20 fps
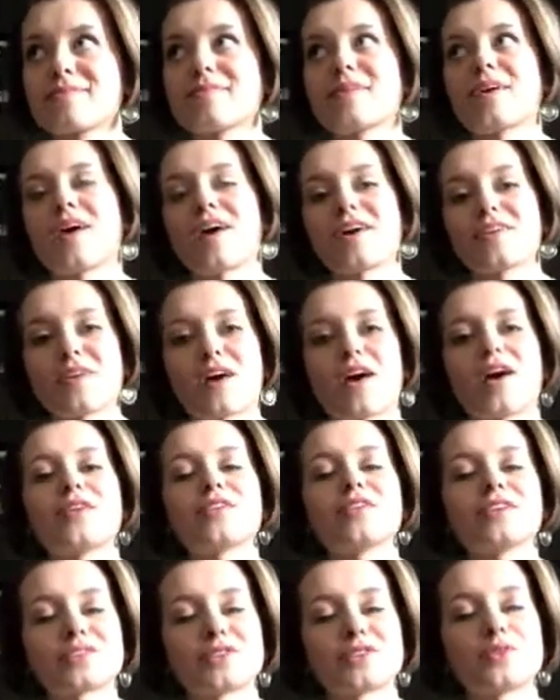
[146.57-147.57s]
I
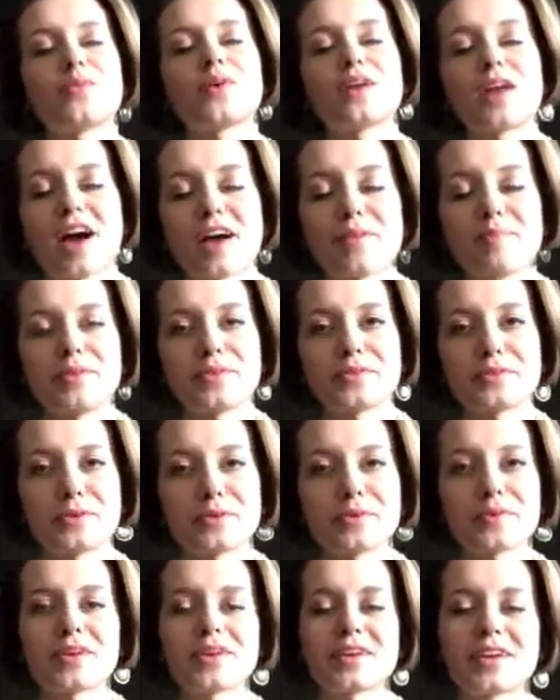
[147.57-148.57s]
listen to what I've been
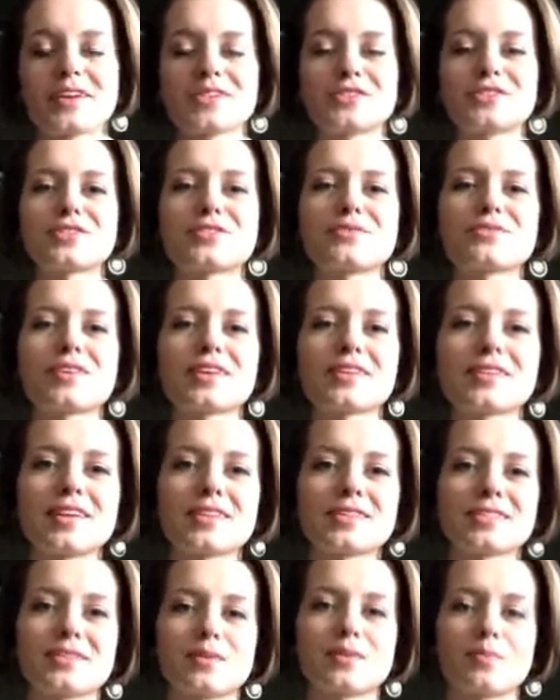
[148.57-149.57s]
through, and I just don't think
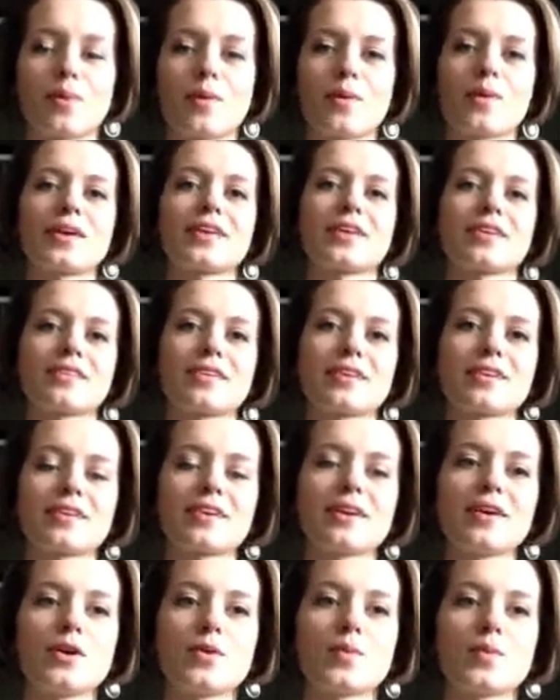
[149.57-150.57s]
that's the point. I think
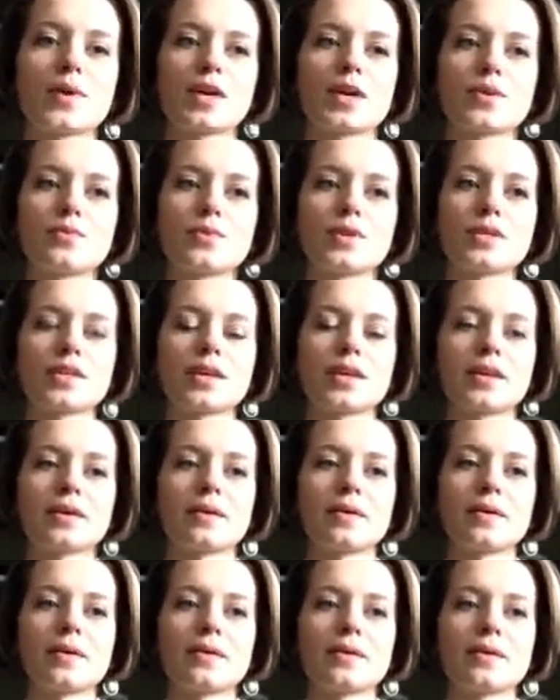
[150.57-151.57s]
we could really
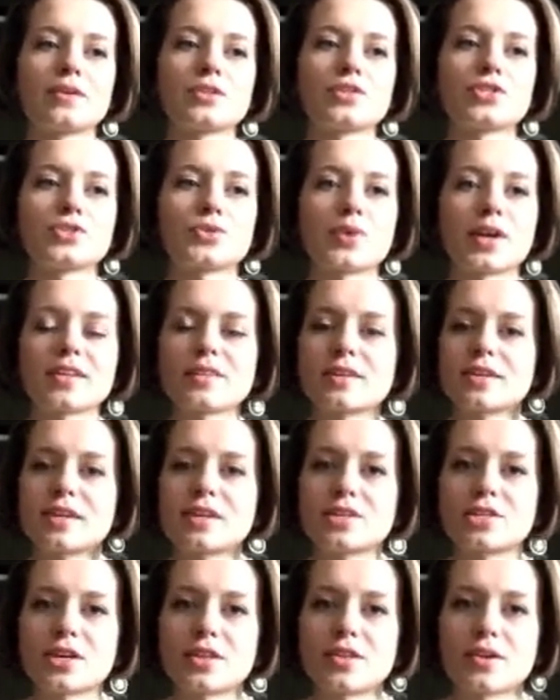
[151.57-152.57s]
strengthen
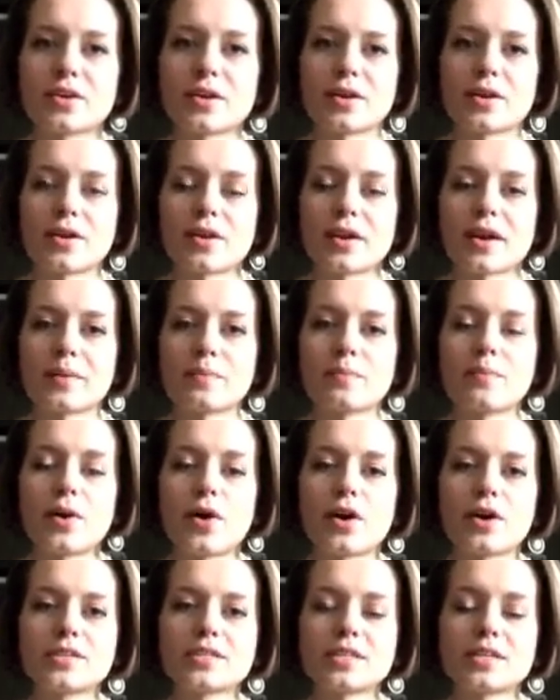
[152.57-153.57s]
each other and
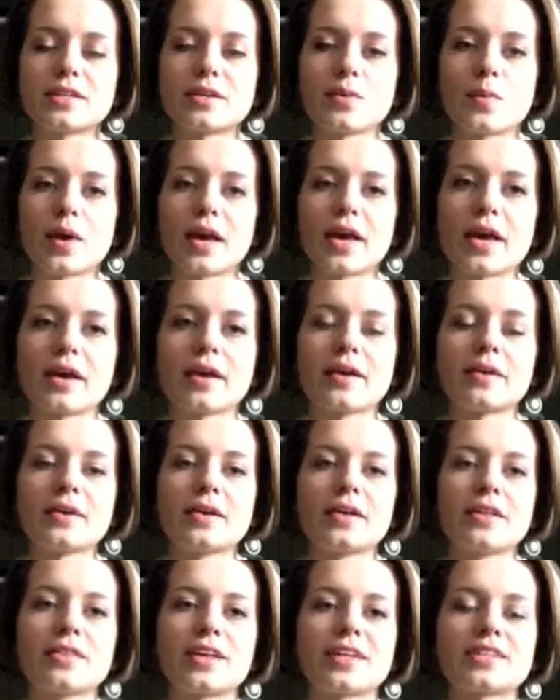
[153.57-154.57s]
bond in a way
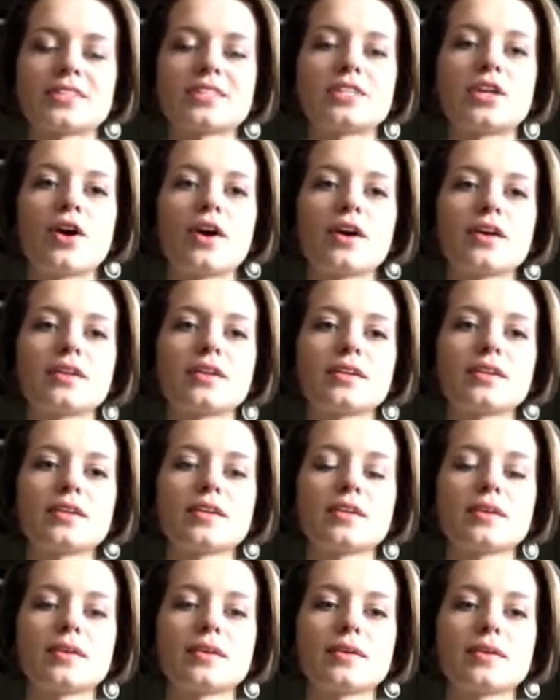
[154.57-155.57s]
that's not
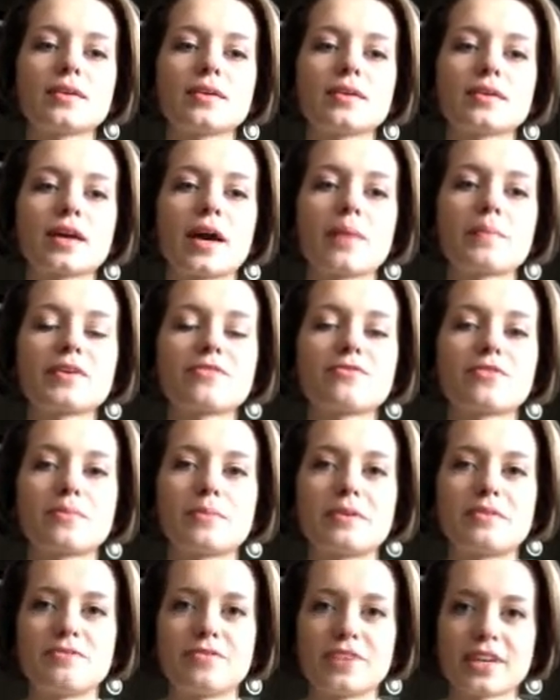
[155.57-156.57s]
coming from
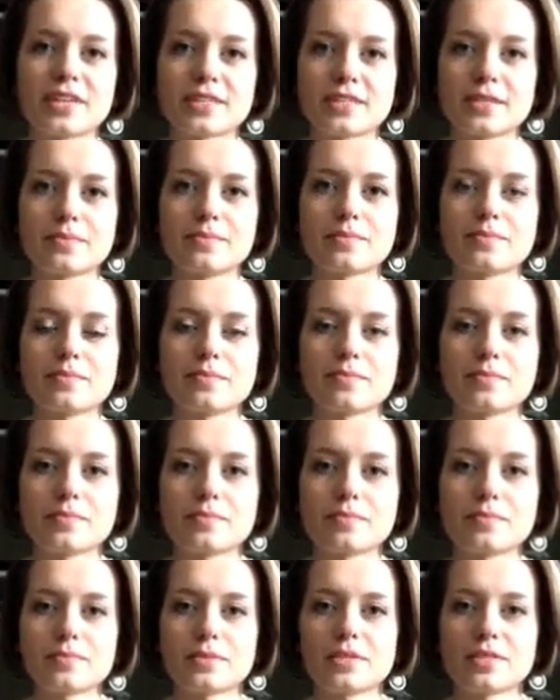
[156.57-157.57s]
a victim
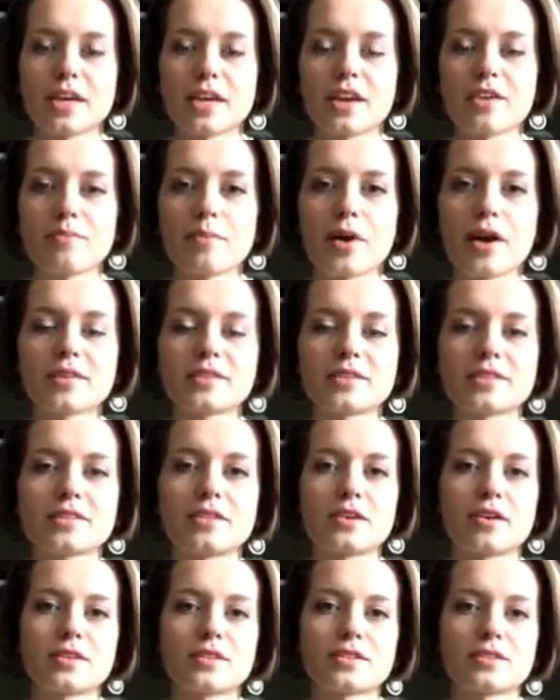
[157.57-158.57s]
state of mind. It's
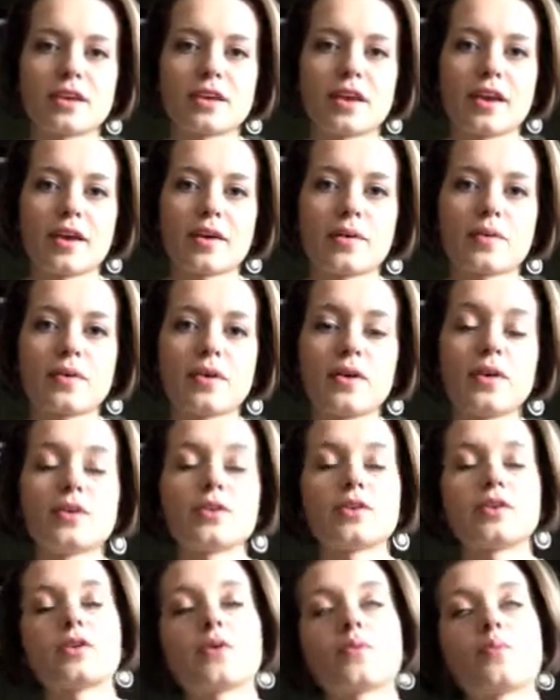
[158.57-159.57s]
not saying,
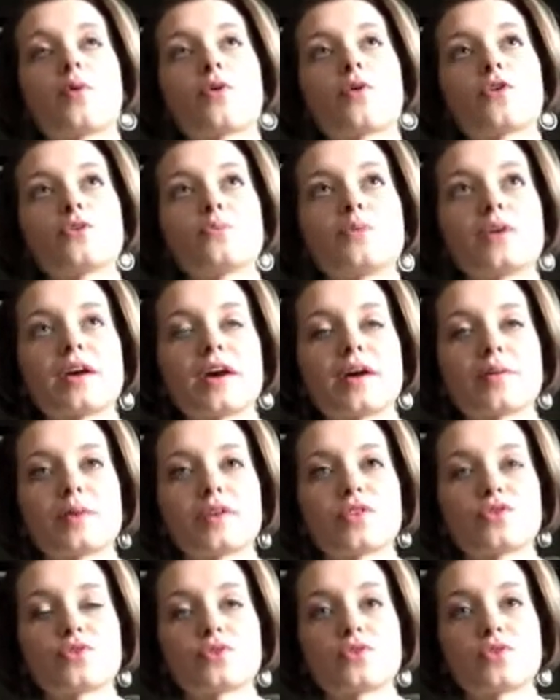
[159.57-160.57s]
poor me, I
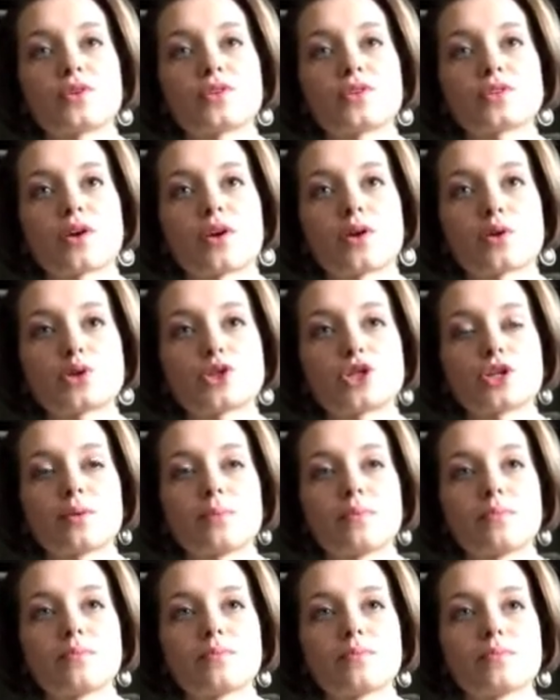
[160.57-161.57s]
went through this hardship,